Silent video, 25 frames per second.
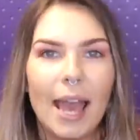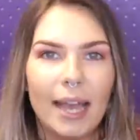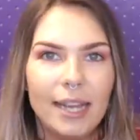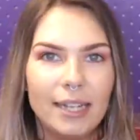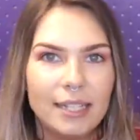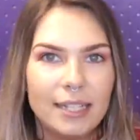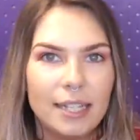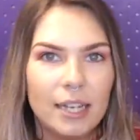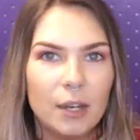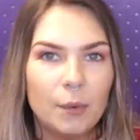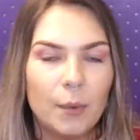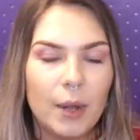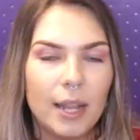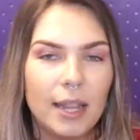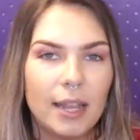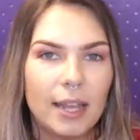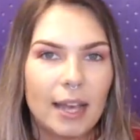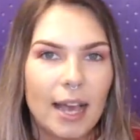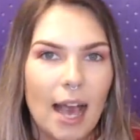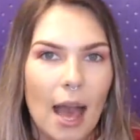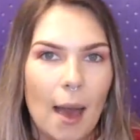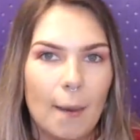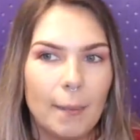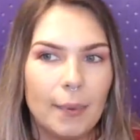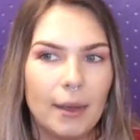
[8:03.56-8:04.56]
hate it when the
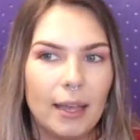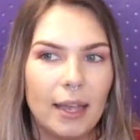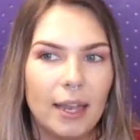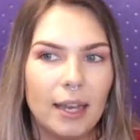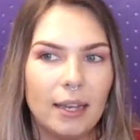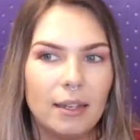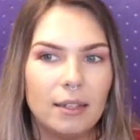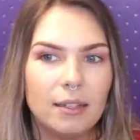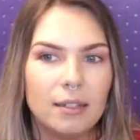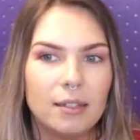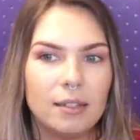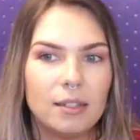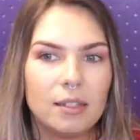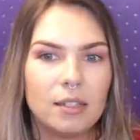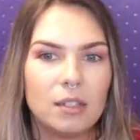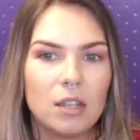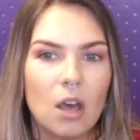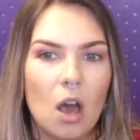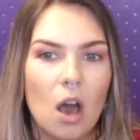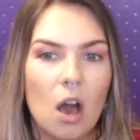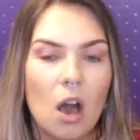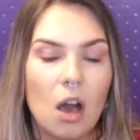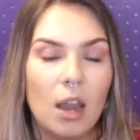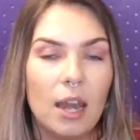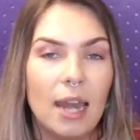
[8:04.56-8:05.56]
cabins
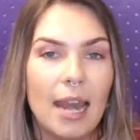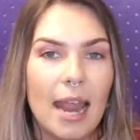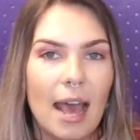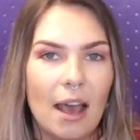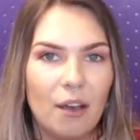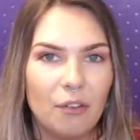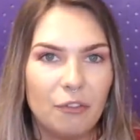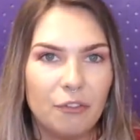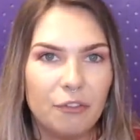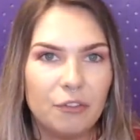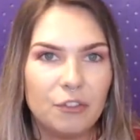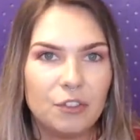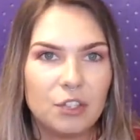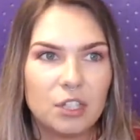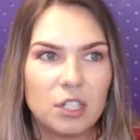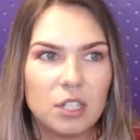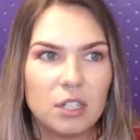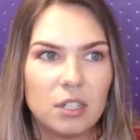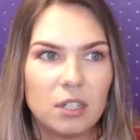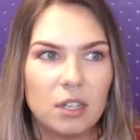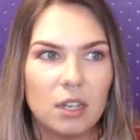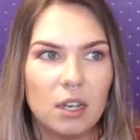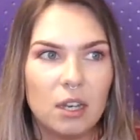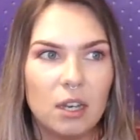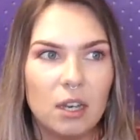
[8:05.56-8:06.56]
are left
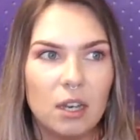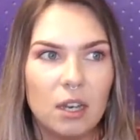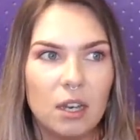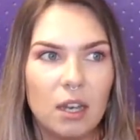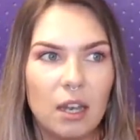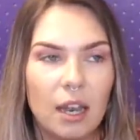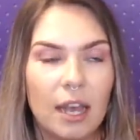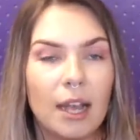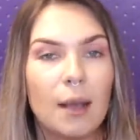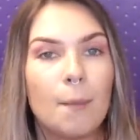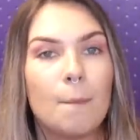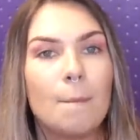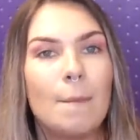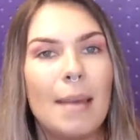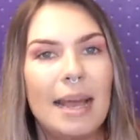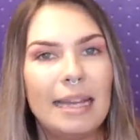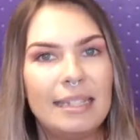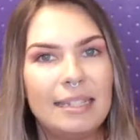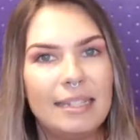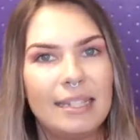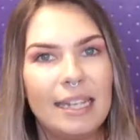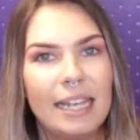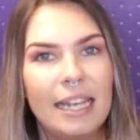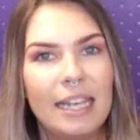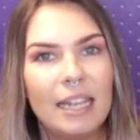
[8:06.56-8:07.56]
like
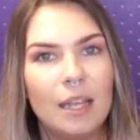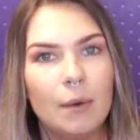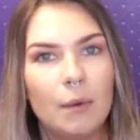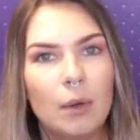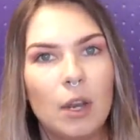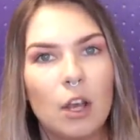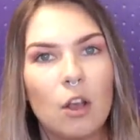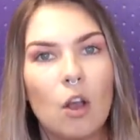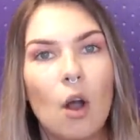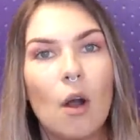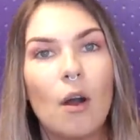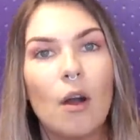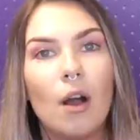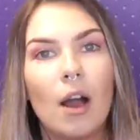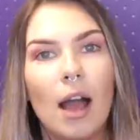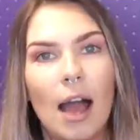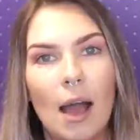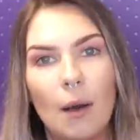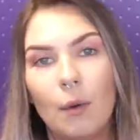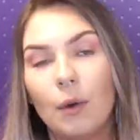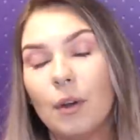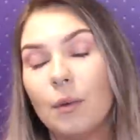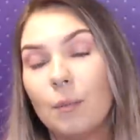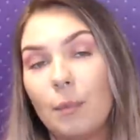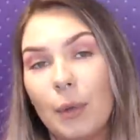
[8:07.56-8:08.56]
messy. They were like,
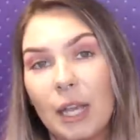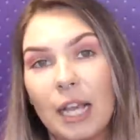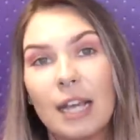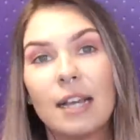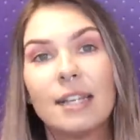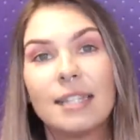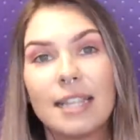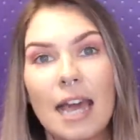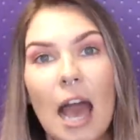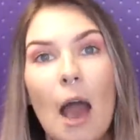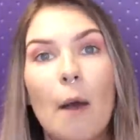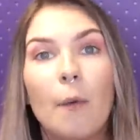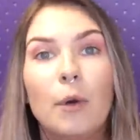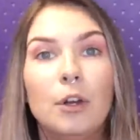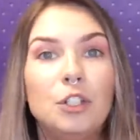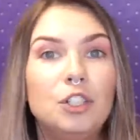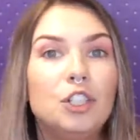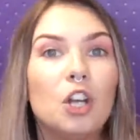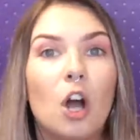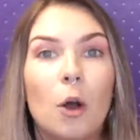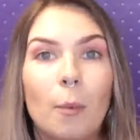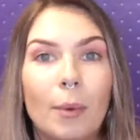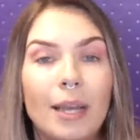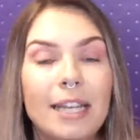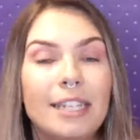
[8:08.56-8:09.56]
our, because our
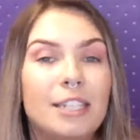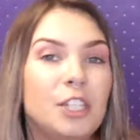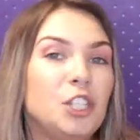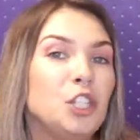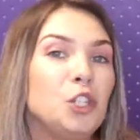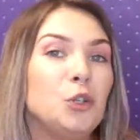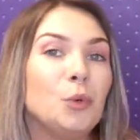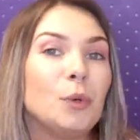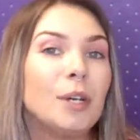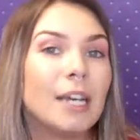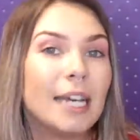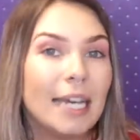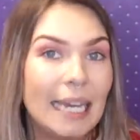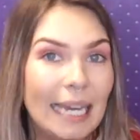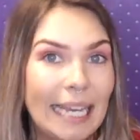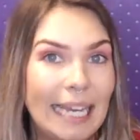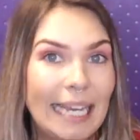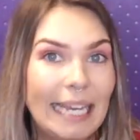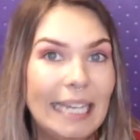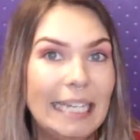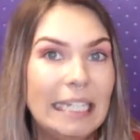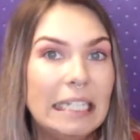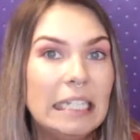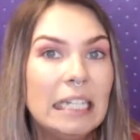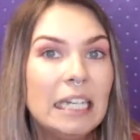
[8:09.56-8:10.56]
job is to
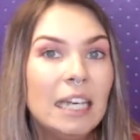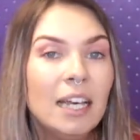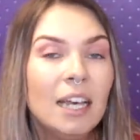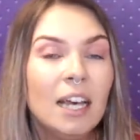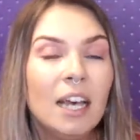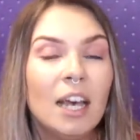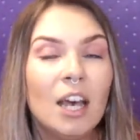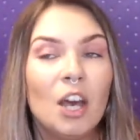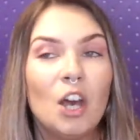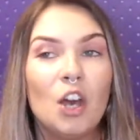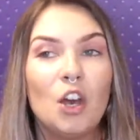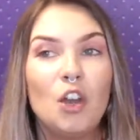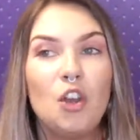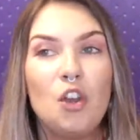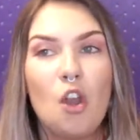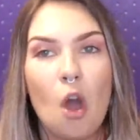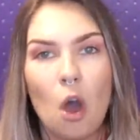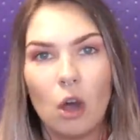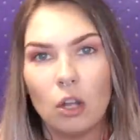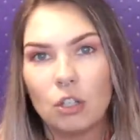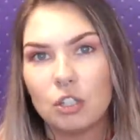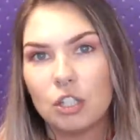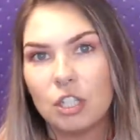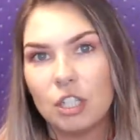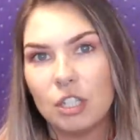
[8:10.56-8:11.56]
clean,
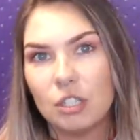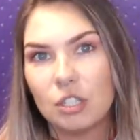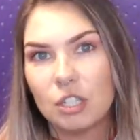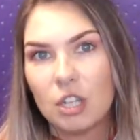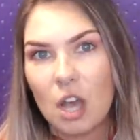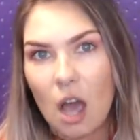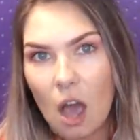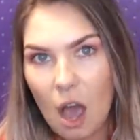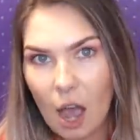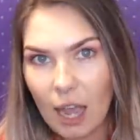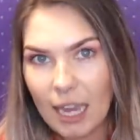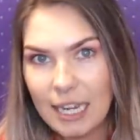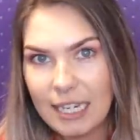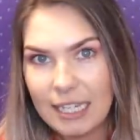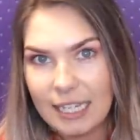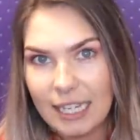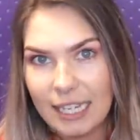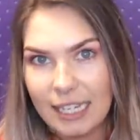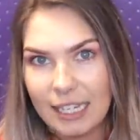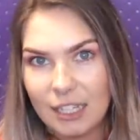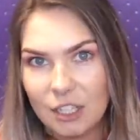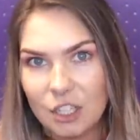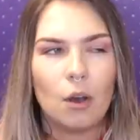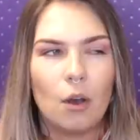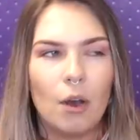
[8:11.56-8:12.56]
not to
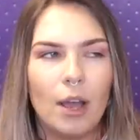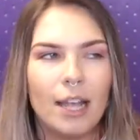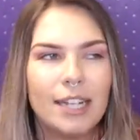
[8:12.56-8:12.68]
tidy.